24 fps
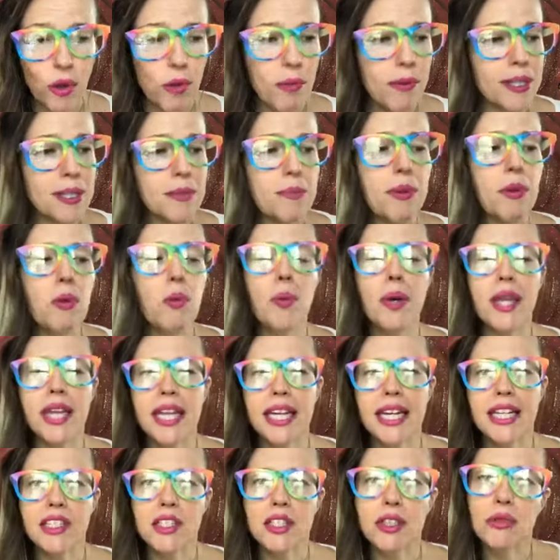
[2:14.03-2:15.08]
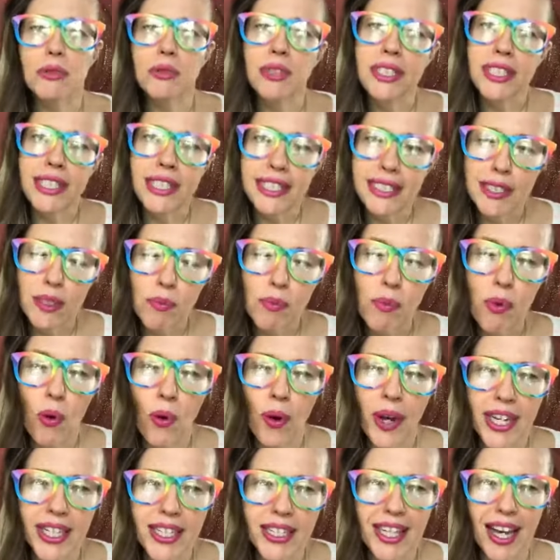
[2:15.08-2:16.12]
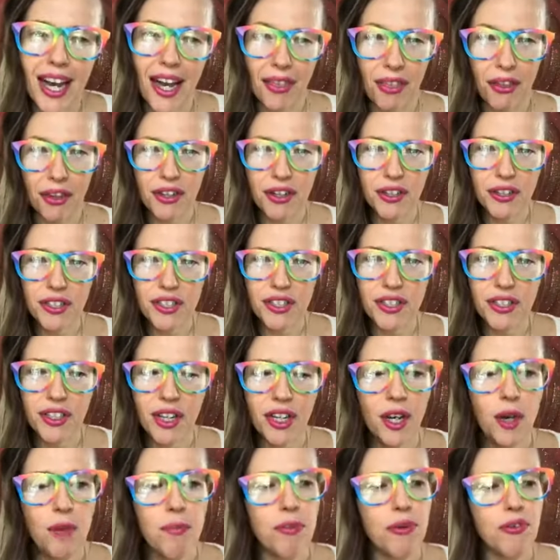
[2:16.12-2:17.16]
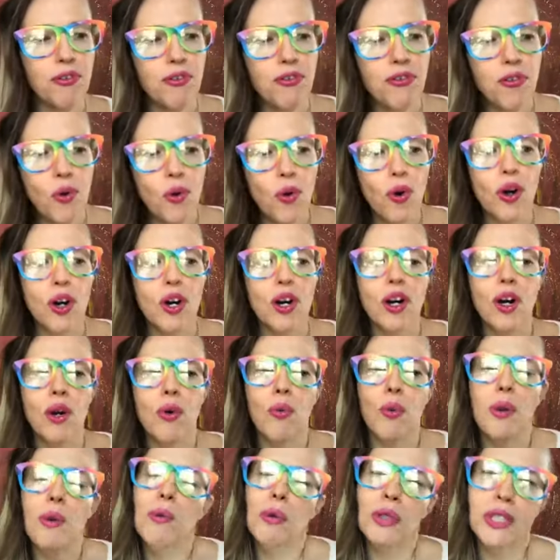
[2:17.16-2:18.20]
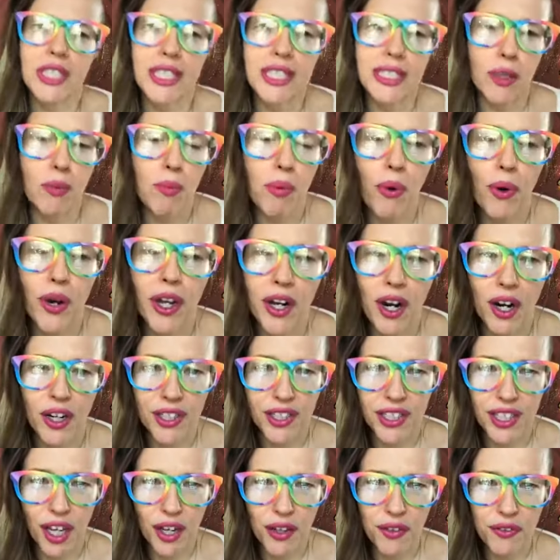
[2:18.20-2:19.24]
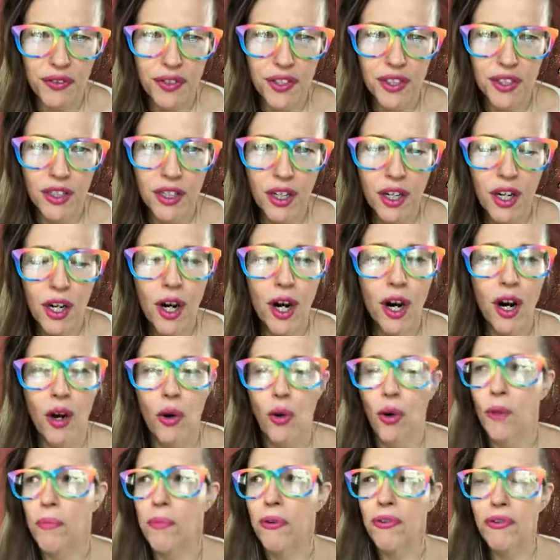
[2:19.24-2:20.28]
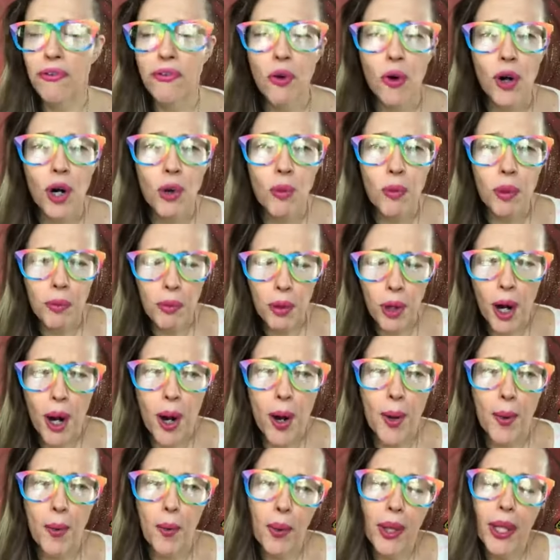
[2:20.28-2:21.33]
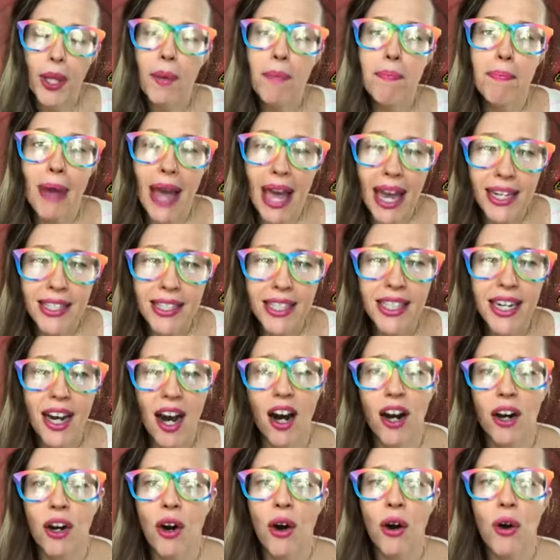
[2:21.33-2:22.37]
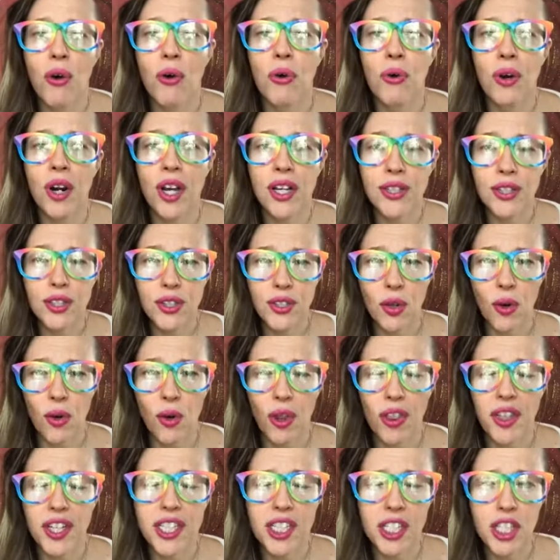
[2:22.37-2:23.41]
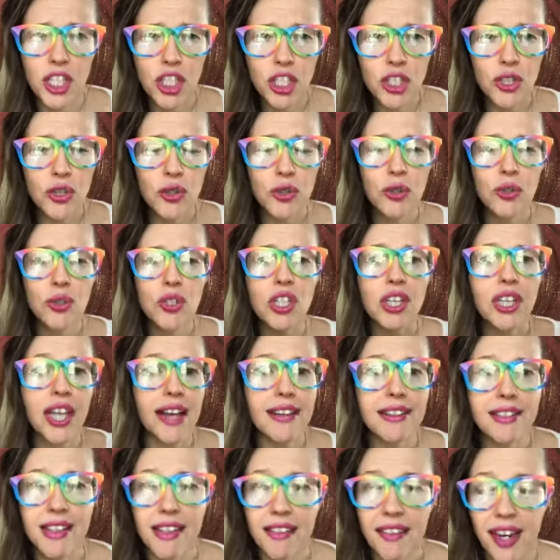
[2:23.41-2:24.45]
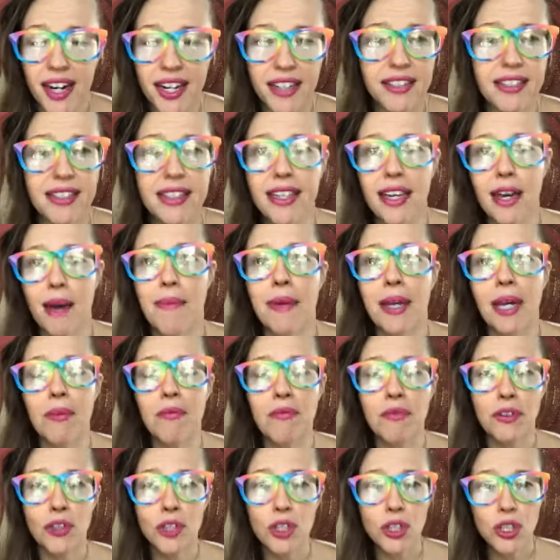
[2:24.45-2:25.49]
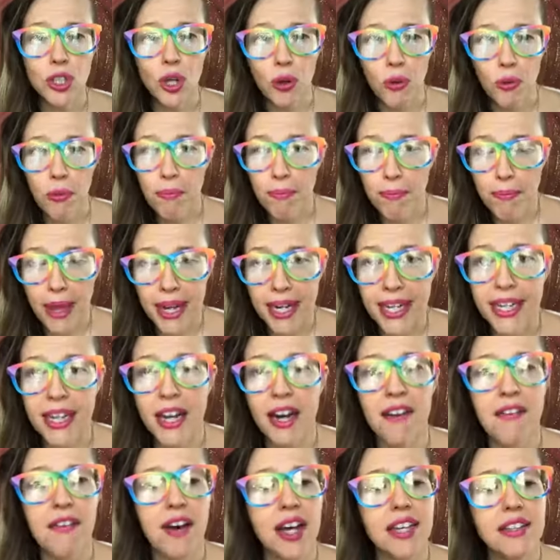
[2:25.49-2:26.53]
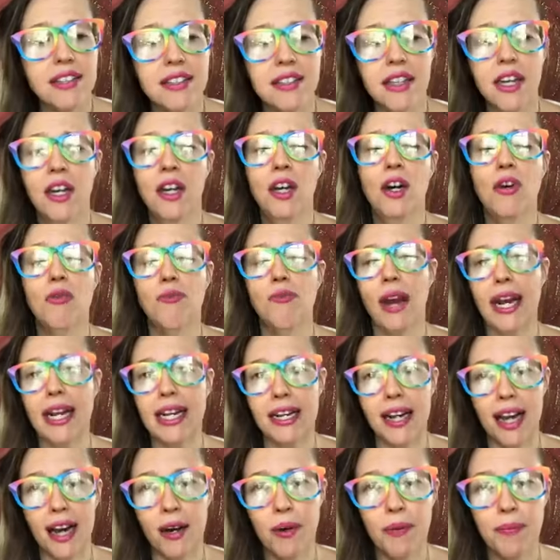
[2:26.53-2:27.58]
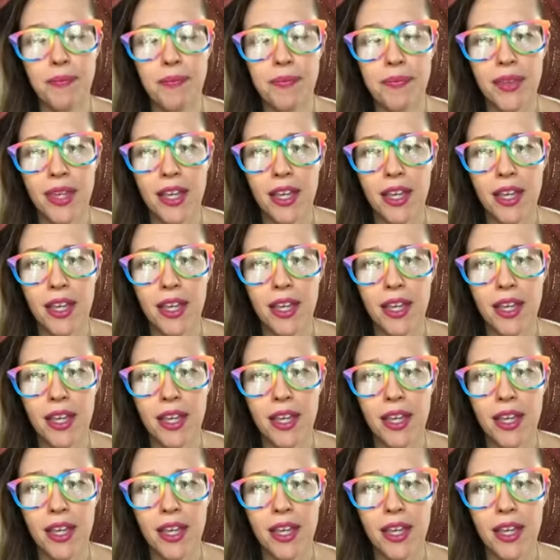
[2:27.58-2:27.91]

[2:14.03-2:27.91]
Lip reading: to disappoint others before we will disappoint ourselves, or before we will abandon our own soul. That's a huge lesson that I see coming up for so many of us right now.